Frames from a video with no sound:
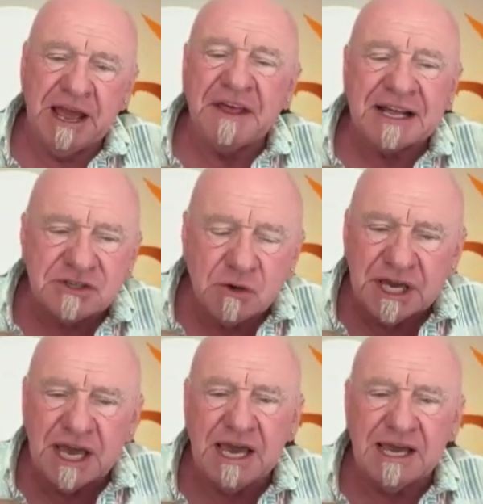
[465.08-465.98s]
and that's
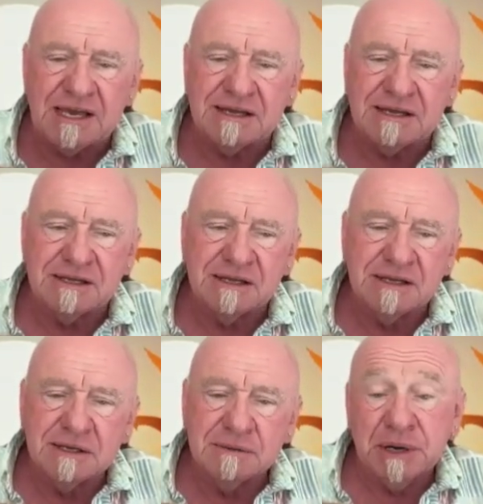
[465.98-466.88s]
okay.
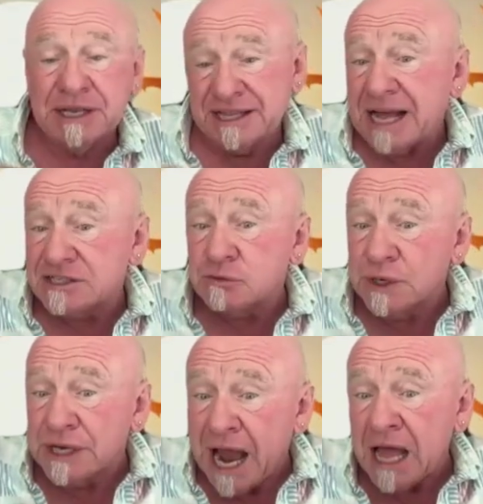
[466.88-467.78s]
But that's
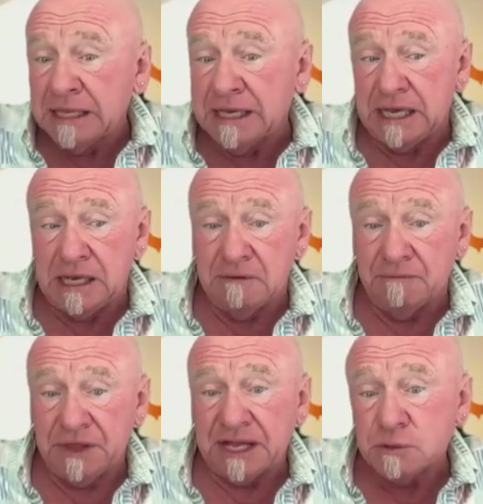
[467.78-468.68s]
reality.
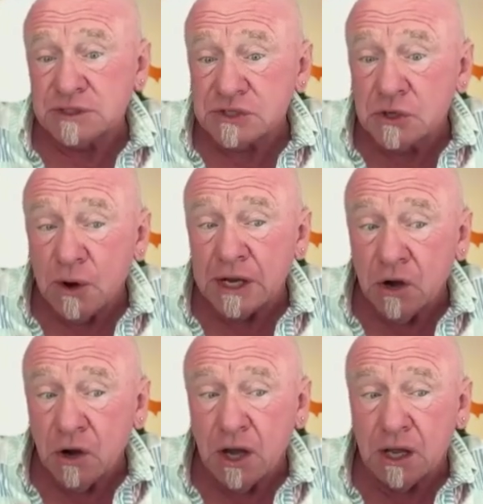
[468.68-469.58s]
That's what's
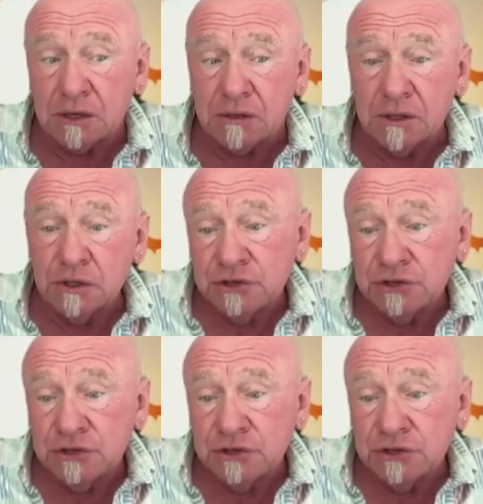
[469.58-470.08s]
going on.